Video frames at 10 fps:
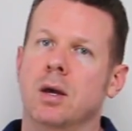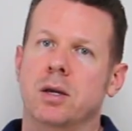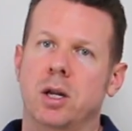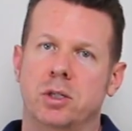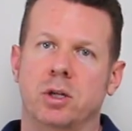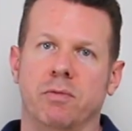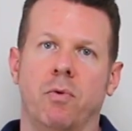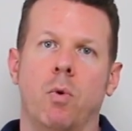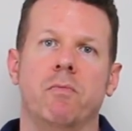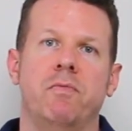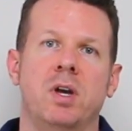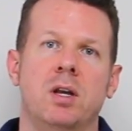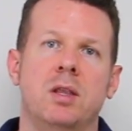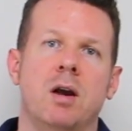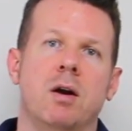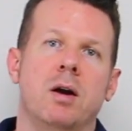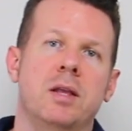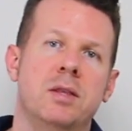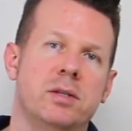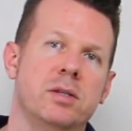Get it to form fit in there,
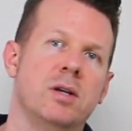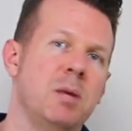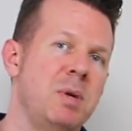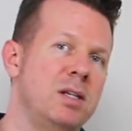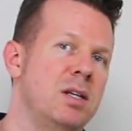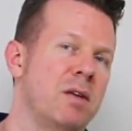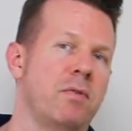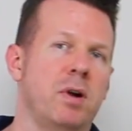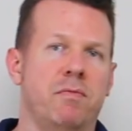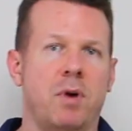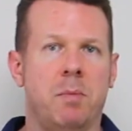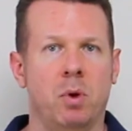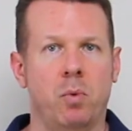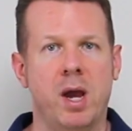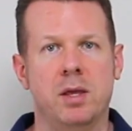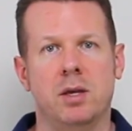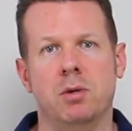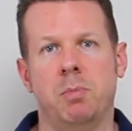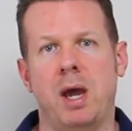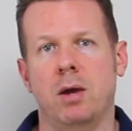and this is going to be different from the way that
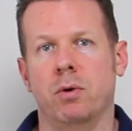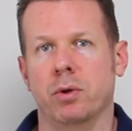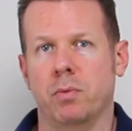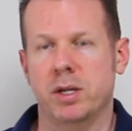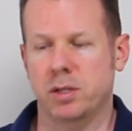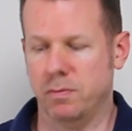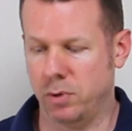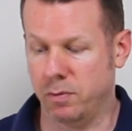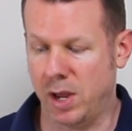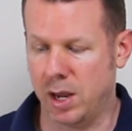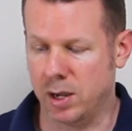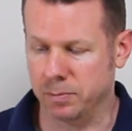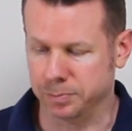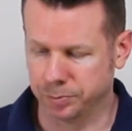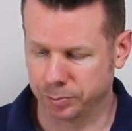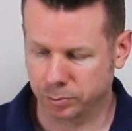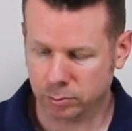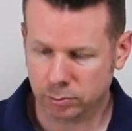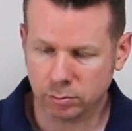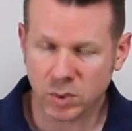you panel the rest of your van.
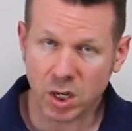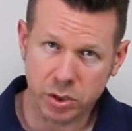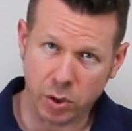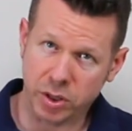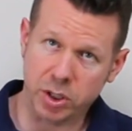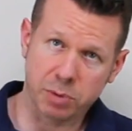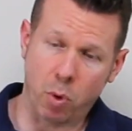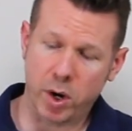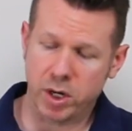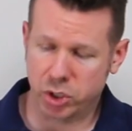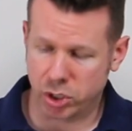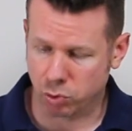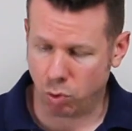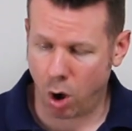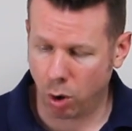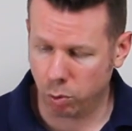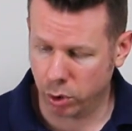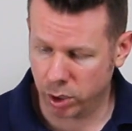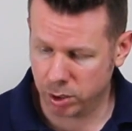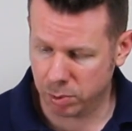So at this point it's just raw
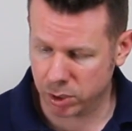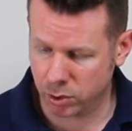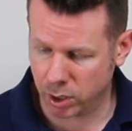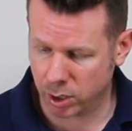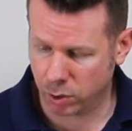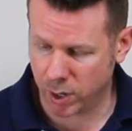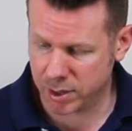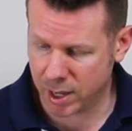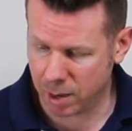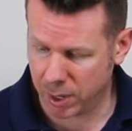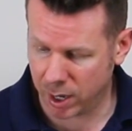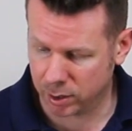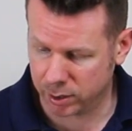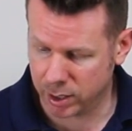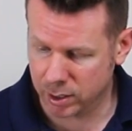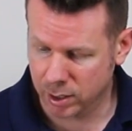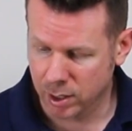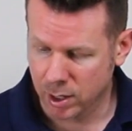wood, but you're going to create that paneling.